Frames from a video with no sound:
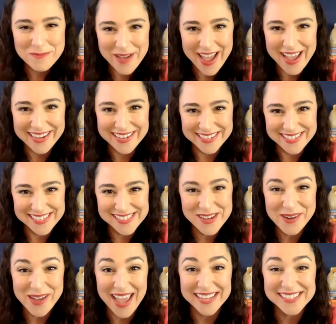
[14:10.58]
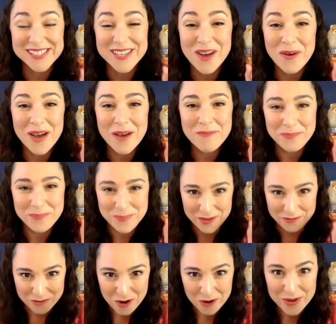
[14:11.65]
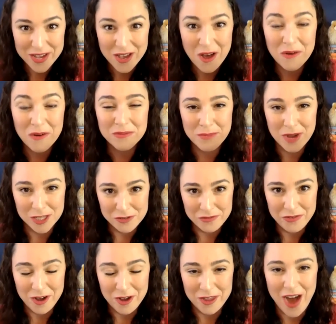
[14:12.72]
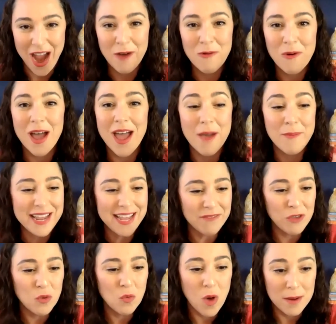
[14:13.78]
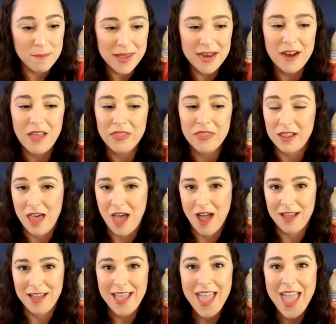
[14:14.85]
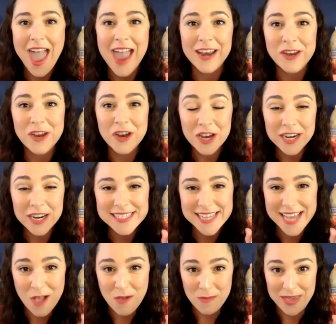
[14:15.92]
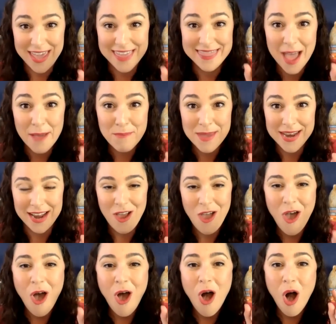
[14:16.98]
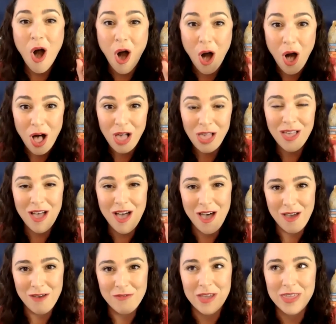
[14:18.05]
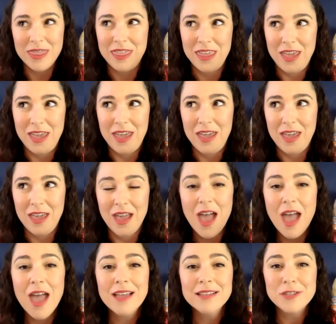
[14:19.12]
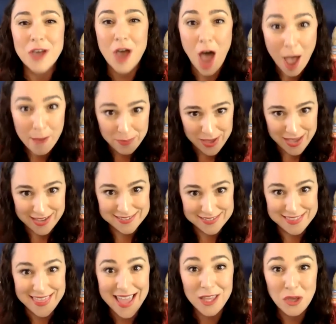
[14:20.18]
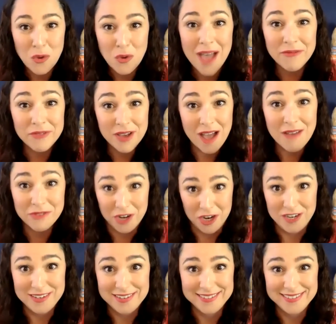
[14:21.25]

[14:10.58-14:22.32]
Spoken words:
my goodness. Okay, so before we go much further, I'm going to give you 1 minute on the clock, and you're going to tell me in that minute all of the topics that you have covered